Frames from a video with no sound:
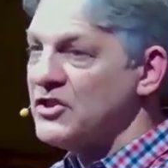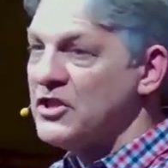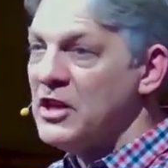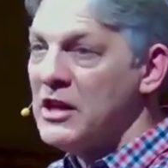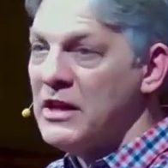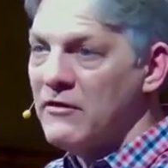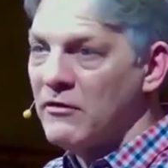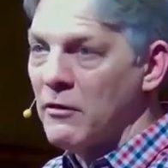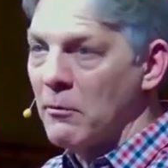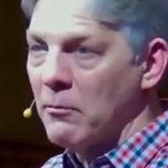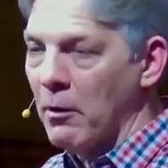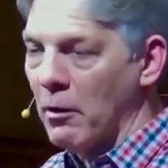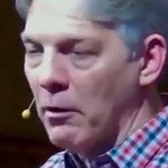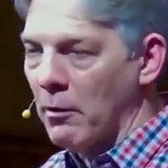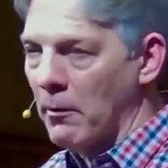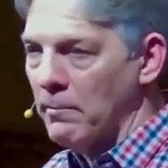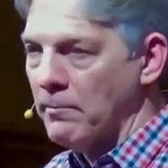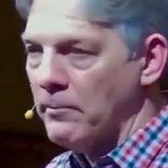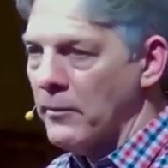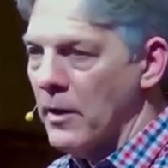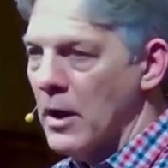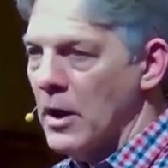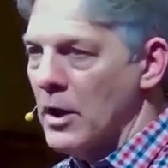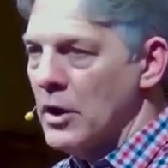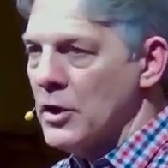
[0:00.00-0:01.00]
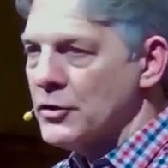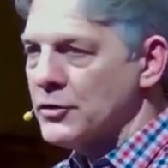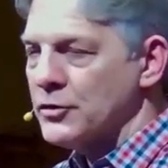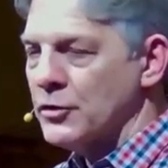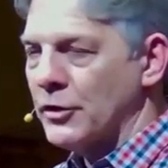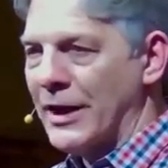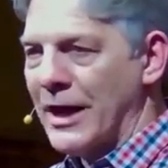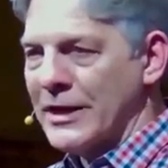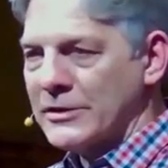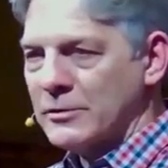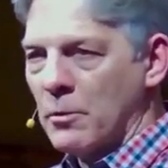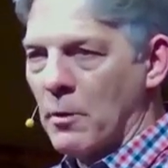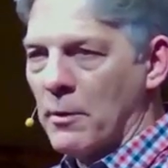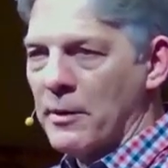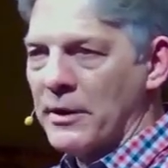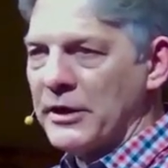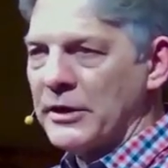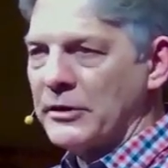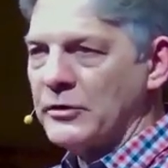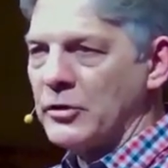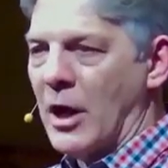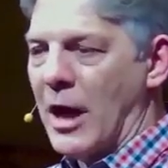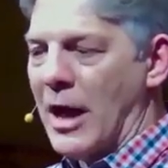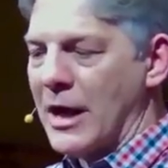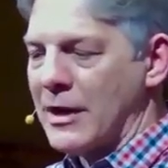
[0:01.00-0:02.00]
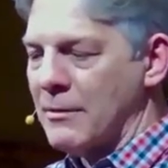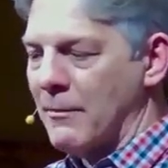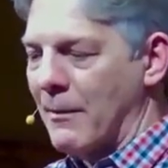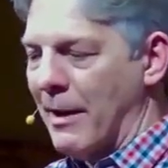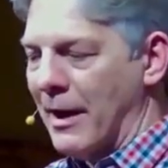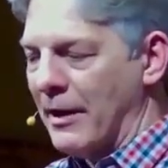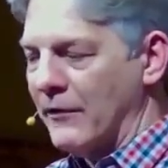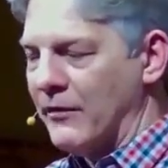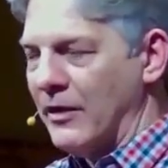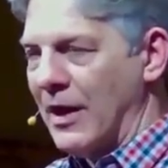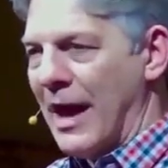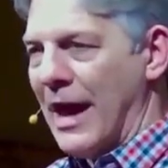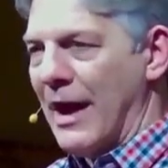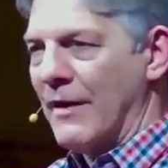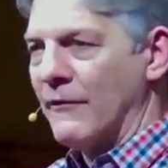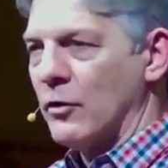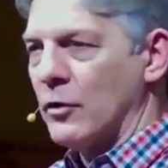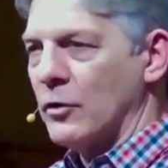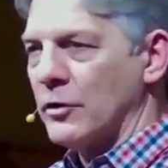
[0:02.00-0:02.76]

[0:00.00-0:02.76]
conceivable. So that's what we're going to talk about.